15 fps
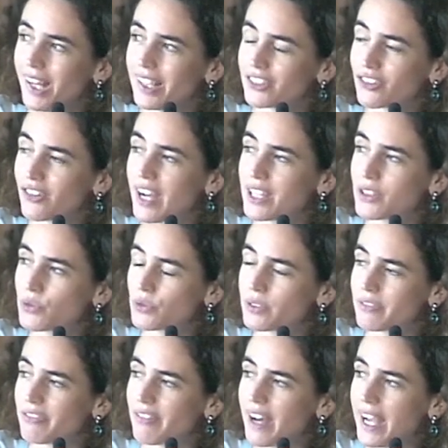try to
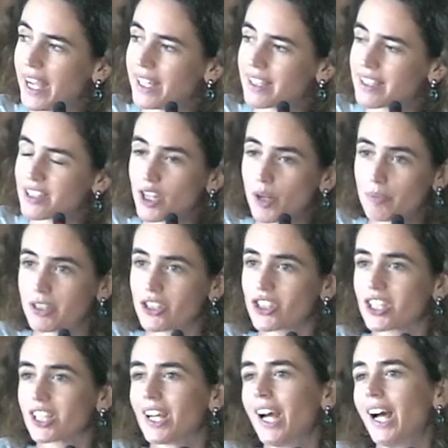define
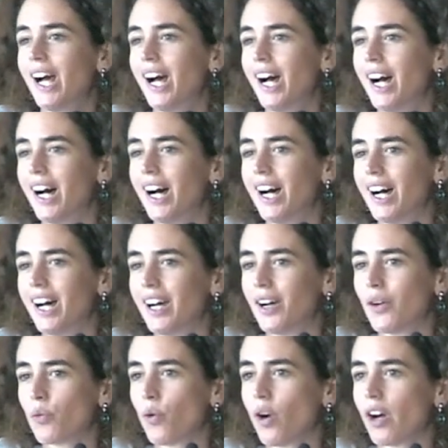snobbish
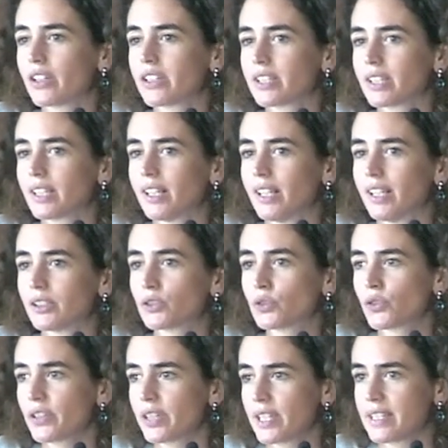what
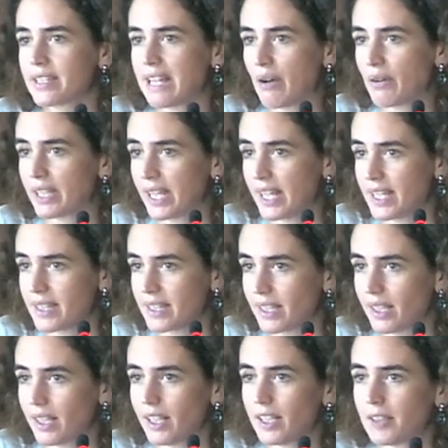truth is nowadays.
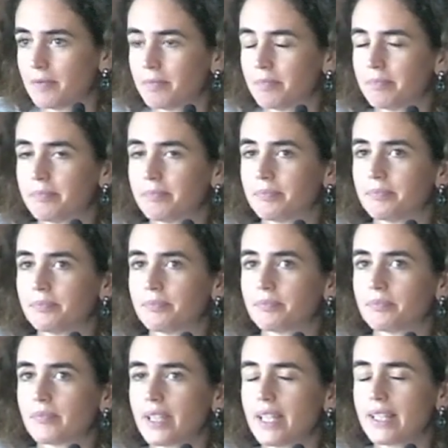
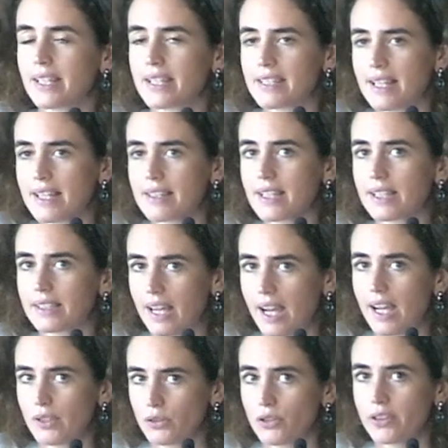In the sense that
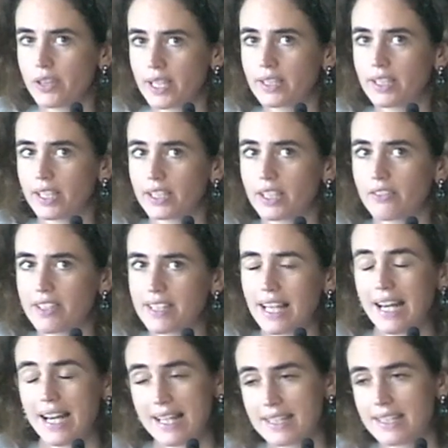I do think that there is a
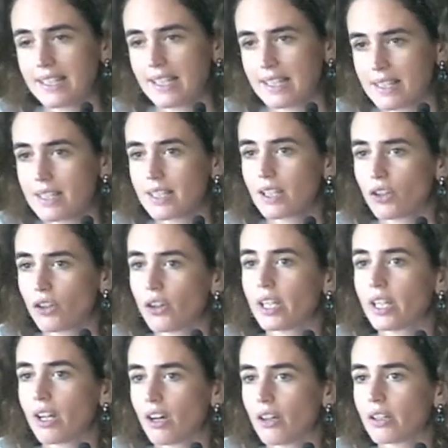laziness
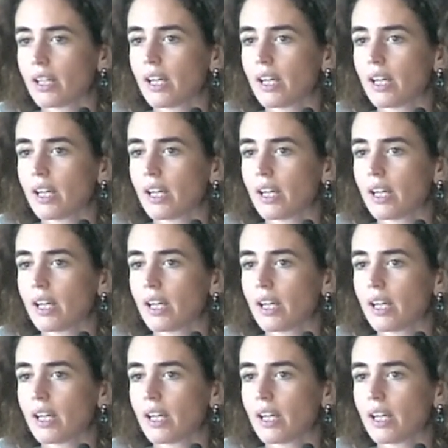going on,